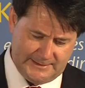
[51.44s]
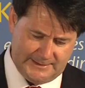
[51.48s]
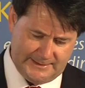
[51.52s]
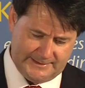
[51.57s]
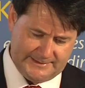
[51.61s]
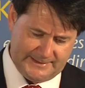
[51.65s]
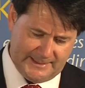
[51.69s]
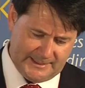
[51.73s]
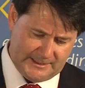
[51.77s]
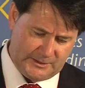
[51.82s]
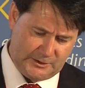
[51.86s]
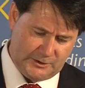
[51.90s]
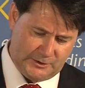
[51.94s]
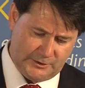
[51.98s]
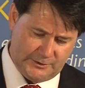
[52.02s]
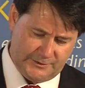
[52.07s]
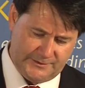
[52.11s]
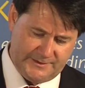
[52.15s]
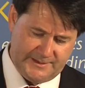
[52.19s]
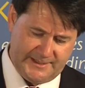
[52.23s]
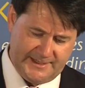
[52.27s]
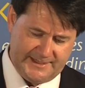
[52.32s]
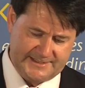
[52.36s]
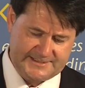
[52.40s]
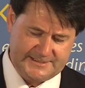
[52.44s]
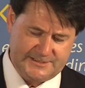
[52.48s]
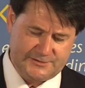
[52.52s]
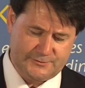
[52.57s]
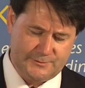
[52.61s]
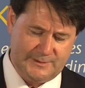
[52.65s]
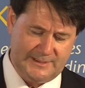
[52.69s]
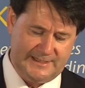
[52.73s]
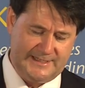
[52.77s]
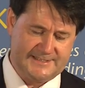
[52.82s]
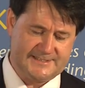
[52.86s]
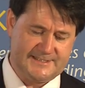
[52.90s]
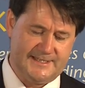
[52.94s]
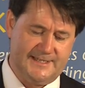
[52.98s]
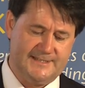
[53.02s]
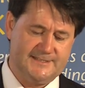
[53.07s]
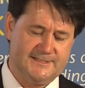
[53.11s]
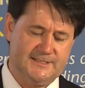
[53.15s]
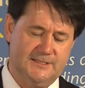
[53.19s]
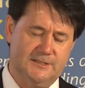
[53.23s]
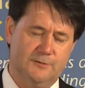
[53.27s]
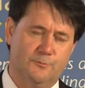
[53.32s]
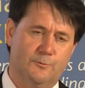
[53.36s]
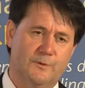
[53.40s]
in that context, it's really
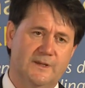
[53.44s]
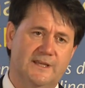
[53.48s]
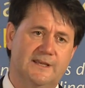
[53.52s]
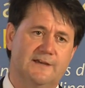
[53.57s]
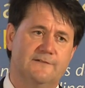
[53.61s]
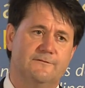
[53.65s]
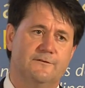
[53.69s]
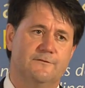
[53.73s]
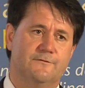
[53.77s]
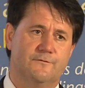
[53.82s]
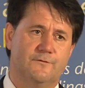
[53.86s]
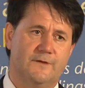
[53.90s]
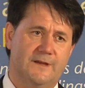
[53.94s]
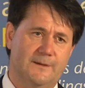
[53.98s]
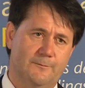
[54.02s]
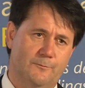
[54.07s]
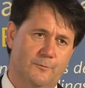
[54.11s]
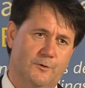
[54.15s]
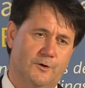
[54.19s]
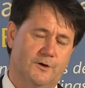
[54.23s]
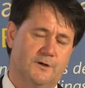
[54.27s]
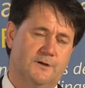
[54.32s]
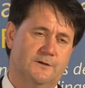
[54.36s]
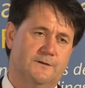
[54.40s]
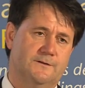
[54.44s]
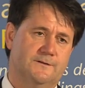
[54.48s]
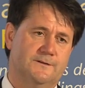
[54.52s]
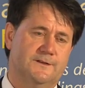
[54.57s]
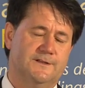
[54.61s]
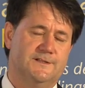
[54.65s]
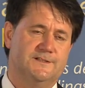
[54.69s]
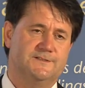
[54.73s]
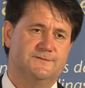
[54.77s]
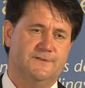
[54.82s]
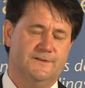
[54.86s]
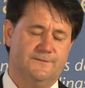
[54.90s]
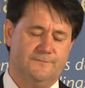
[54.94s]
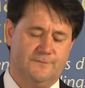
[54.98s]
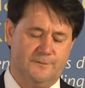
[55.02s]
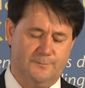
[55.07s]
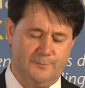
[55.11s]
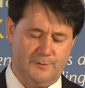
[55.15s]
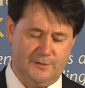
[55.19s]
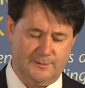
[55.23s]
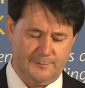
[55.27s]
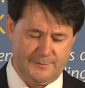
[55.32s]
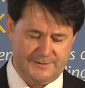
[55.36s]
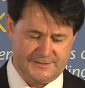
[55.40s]
essential that we have a framework that is fit for
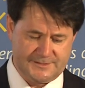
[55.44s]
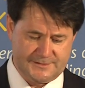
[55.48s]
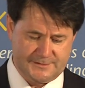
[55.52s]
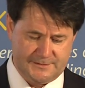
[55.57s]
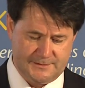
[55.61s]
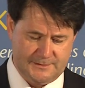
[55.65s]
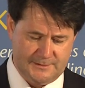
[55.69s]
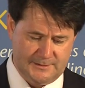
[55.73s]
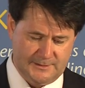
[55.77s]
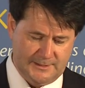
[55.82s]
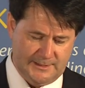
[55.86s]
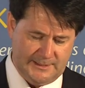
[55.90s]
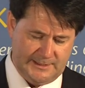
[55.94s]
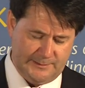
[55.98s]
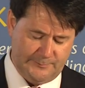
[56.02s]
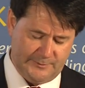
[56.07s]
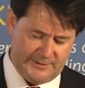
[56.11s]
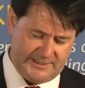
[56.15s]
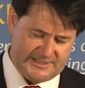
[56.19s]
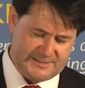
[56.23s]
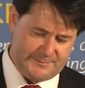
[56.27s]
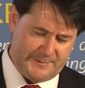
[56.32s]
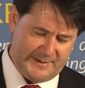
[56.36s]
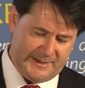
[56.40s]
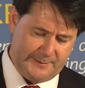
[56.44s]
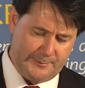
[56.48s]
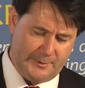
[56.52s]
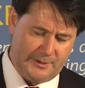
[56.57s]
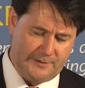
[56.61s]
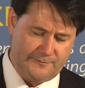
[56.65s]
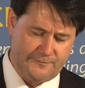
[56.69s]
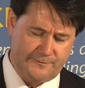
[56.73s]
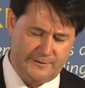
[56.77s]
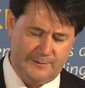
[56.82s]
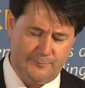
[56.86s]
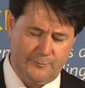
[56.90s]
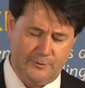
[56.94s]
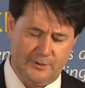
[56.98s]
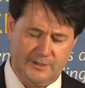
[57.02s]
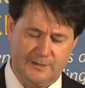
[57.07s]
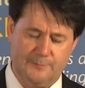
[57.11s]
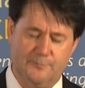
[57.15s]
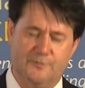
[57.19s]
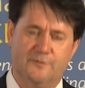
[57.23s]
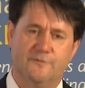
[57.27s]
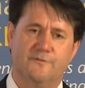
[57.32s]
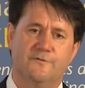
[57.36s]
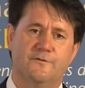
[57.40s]
purpose. And when I speak about a framework,
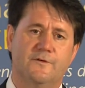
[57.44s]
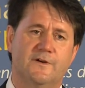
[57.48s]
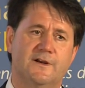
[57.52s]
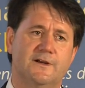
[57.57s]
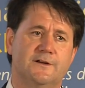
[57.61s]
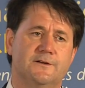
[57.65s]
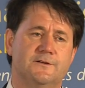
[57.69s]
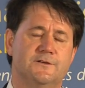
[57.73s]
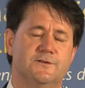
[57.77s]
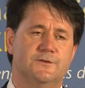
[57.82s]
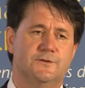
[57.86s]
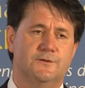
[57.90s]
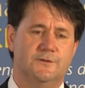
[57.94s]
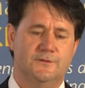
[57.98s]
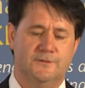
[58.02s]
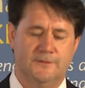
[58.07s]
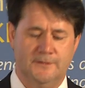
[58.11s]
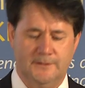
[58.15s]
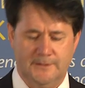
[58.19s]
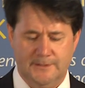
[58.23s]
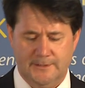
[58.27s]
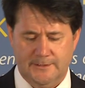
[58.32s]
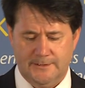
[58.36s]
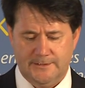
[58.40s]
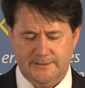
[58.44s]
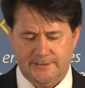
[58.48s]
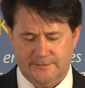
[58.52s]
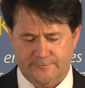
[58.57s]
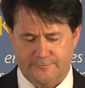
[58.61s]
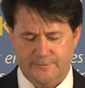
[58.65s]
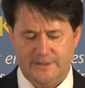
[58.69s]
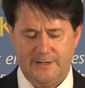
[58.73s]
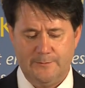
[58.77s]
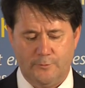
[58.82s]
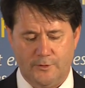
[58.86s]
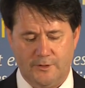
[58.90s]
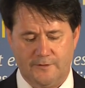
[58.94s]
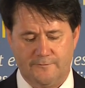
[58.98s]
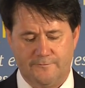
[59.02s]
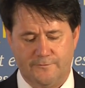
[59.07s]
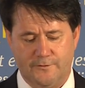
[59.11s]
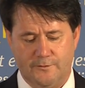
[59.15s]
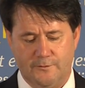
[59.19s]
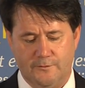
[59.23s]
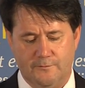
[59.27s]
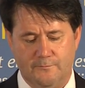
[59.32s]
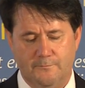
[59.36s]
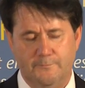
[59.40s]
I'm referring to the framework
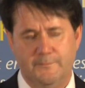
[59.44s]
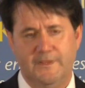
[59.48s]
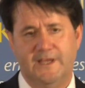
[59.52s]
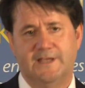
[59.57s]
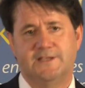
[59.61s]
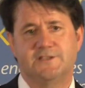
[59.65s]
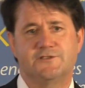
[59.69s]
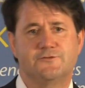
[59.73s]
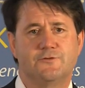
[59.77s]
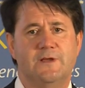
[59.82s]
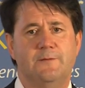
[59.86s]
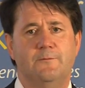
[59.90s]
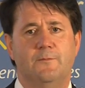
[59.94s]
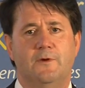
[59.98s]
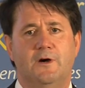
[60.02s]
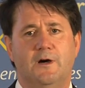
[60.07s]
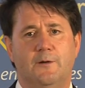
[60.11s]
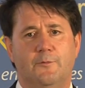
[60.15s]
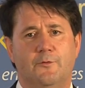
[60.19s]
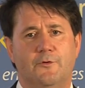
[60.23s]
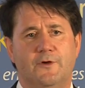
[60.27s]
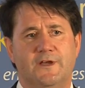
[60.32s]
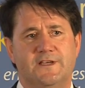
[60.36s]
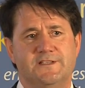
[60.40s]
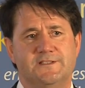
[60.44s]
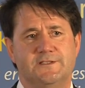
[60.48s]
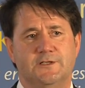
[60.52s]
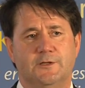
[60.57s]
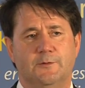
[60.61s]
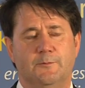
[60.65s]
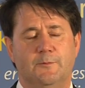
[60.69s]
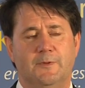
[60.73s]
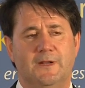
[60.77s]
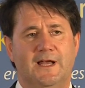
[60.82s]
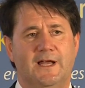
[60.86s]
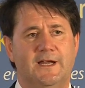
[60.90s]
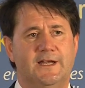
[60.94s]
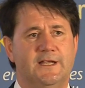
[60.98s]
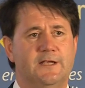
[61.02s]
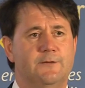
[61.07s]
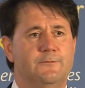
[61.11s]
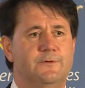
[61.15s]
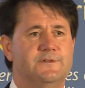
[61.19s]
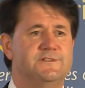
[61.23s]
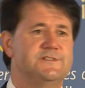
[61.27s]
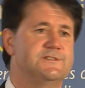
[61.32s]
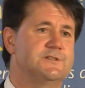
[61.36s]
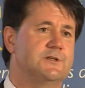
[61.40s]
for mainstream operational planning, which